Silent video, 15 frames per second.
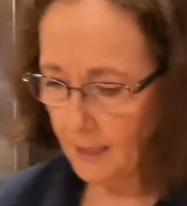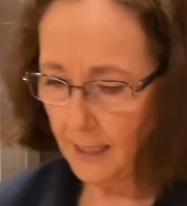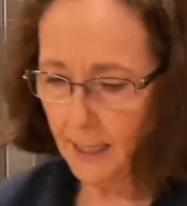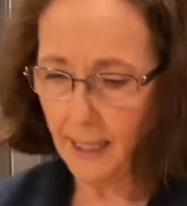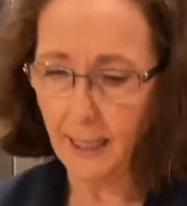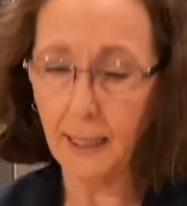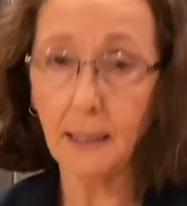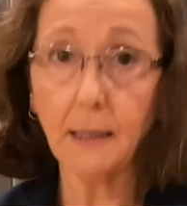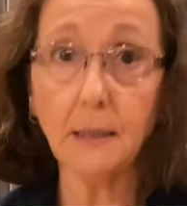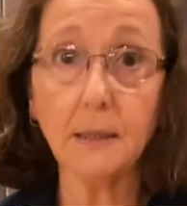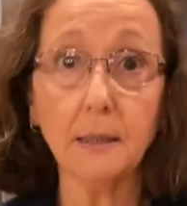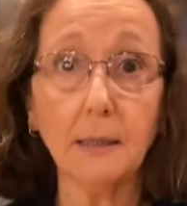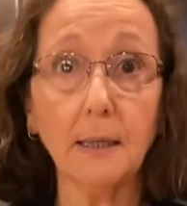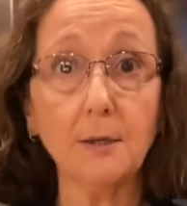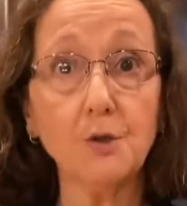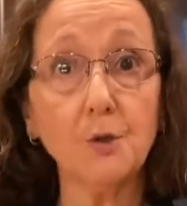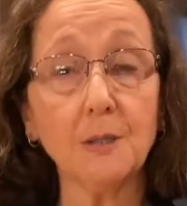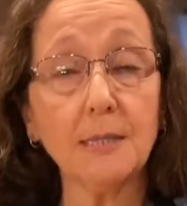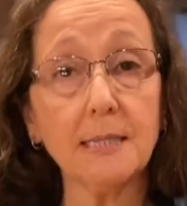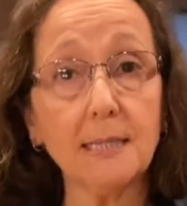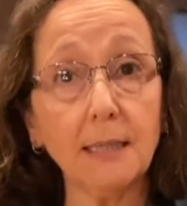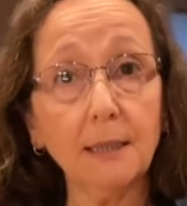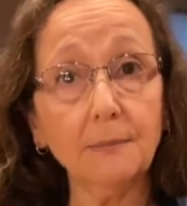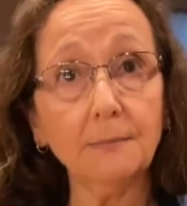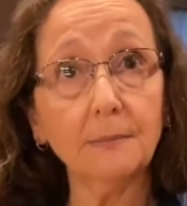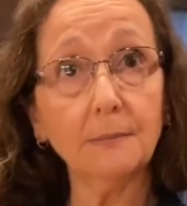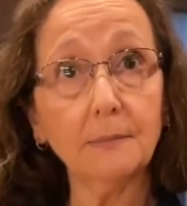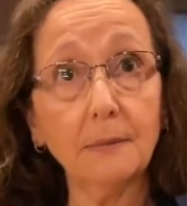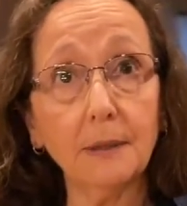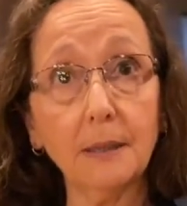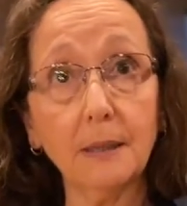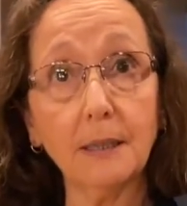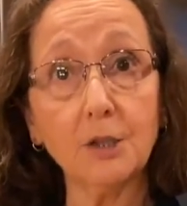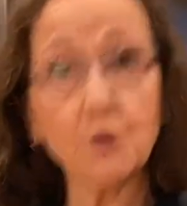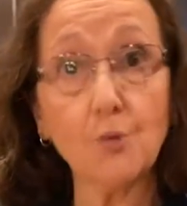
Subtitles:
And as you can see, it's